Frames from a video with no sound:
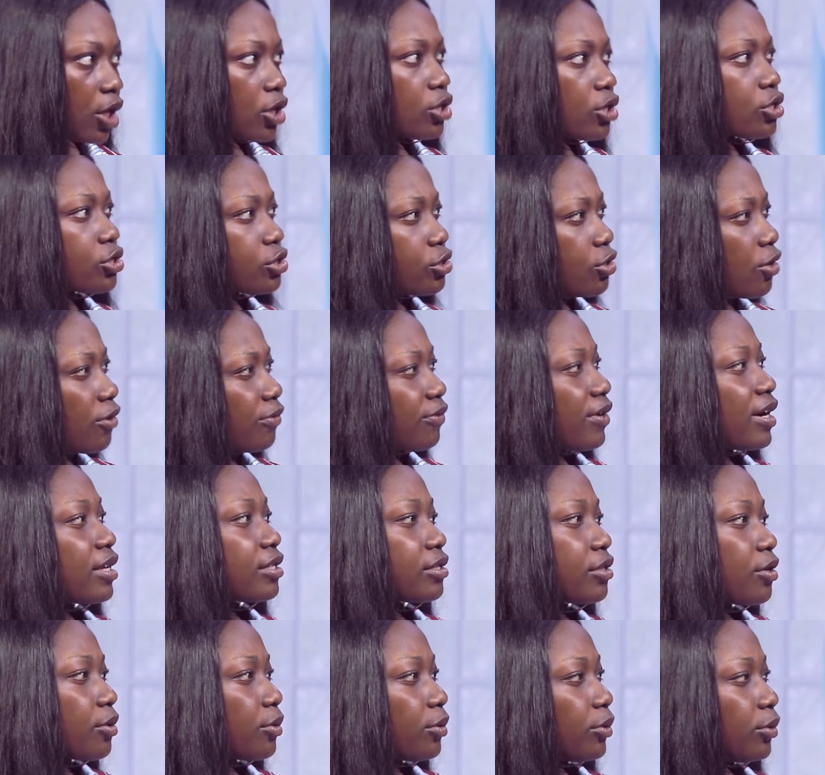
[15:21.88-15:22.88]
So far,
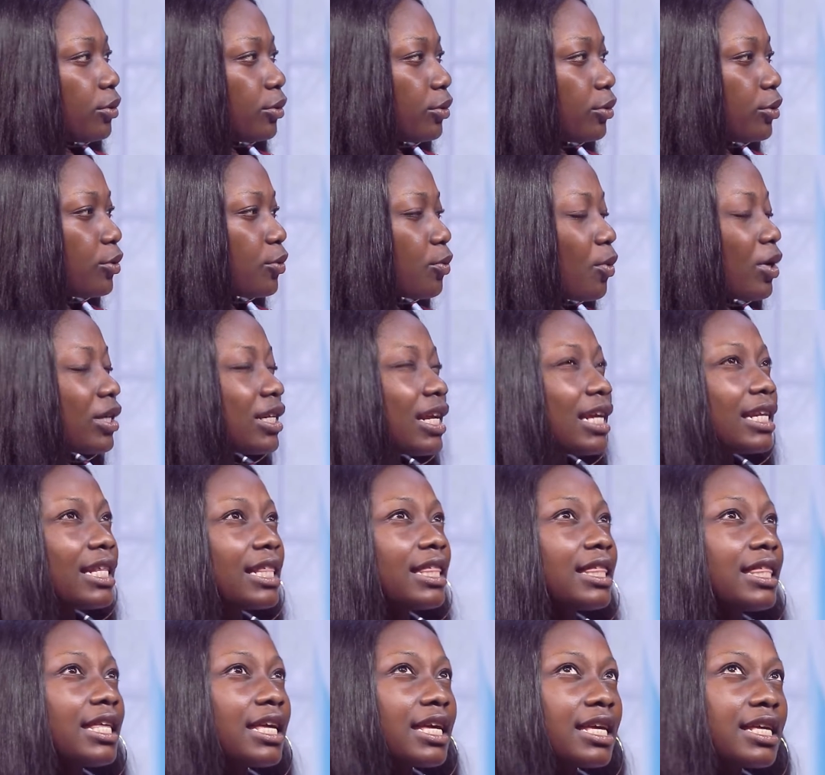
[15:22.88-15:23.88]
so good. What are the
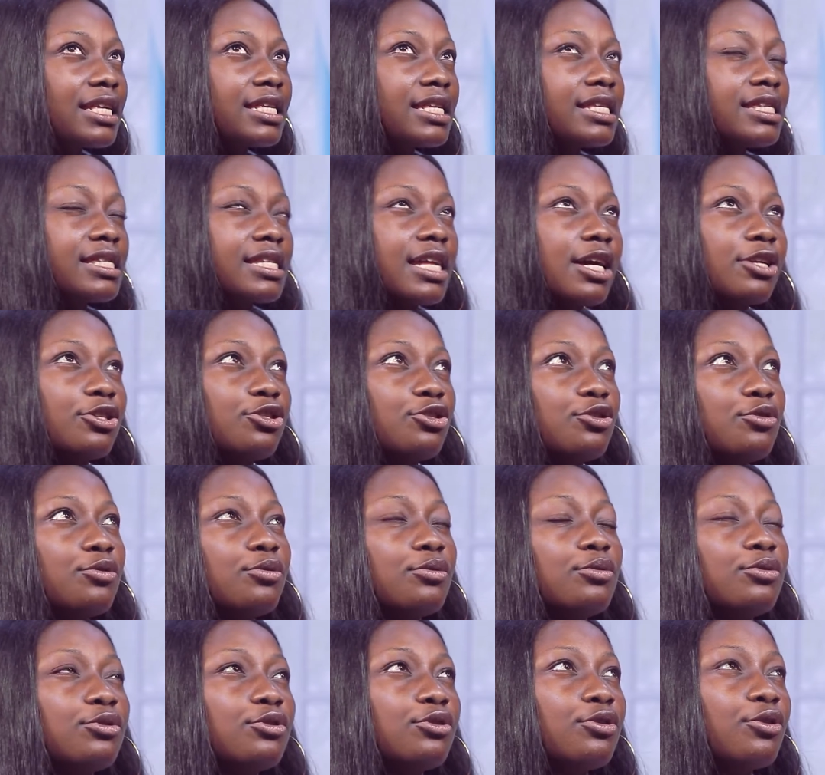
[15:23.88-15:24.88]
things that
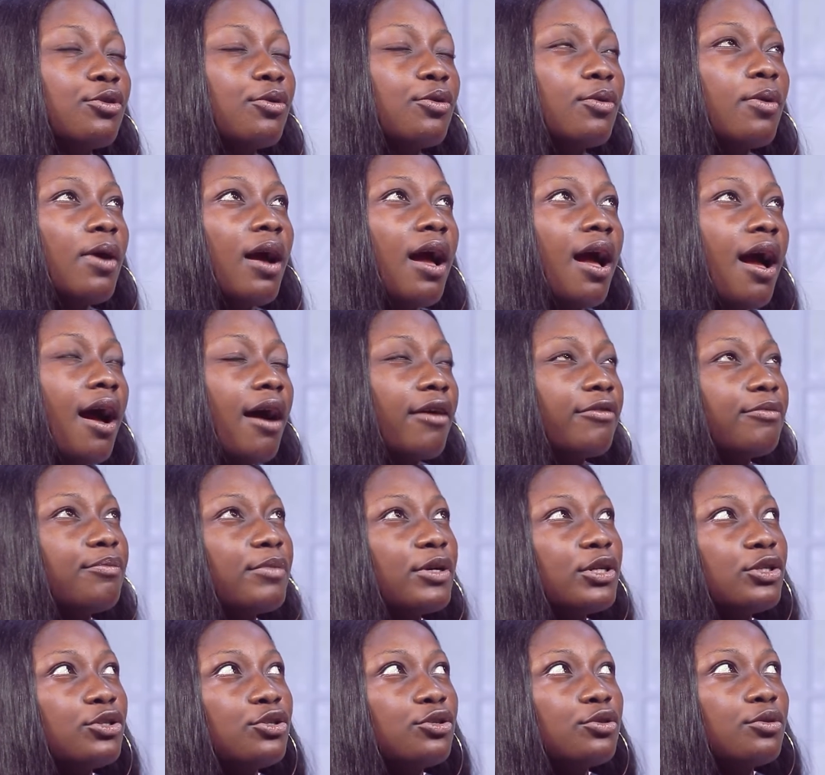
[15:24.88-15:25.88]
you have
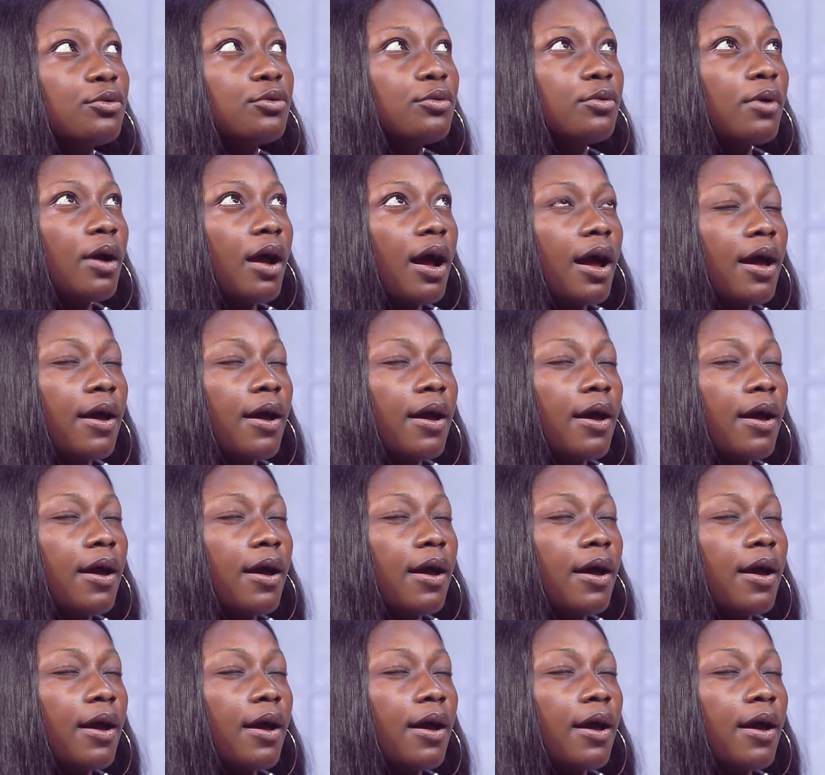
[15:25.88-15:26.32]
made you